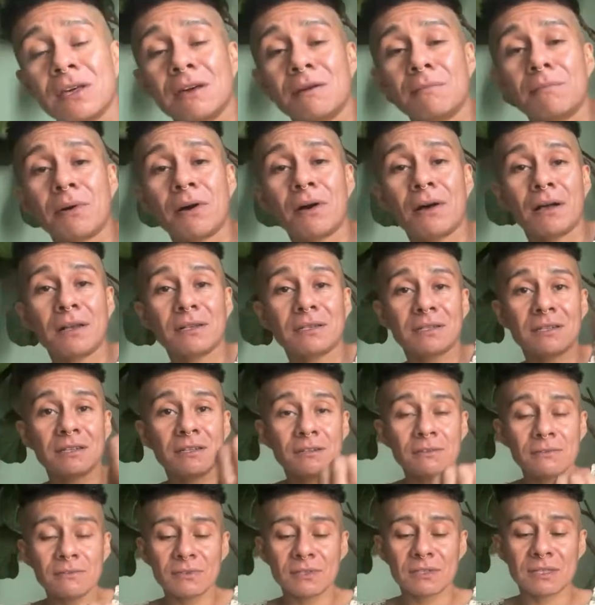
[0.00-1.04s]

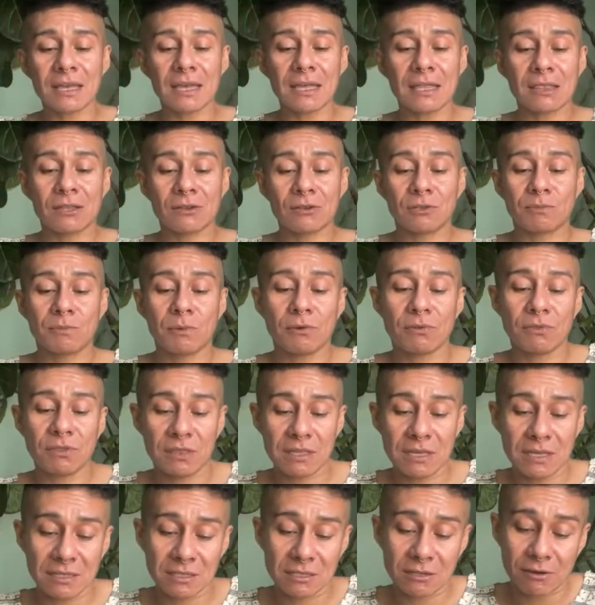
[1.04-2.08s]
positives and there's both
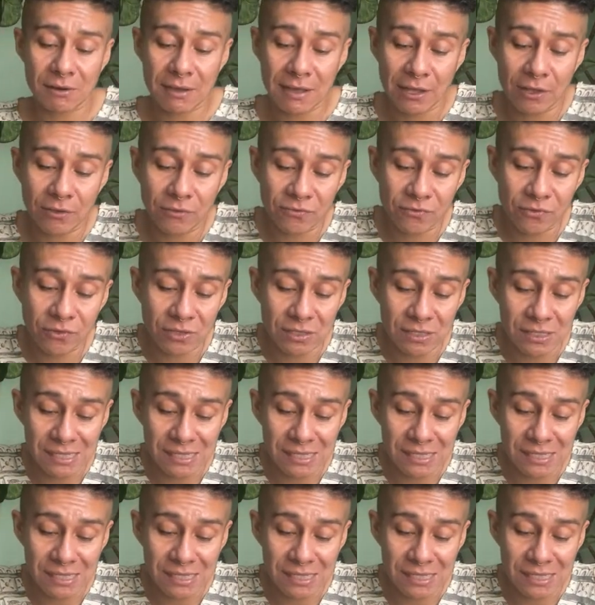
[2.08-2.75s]
things that are helpful and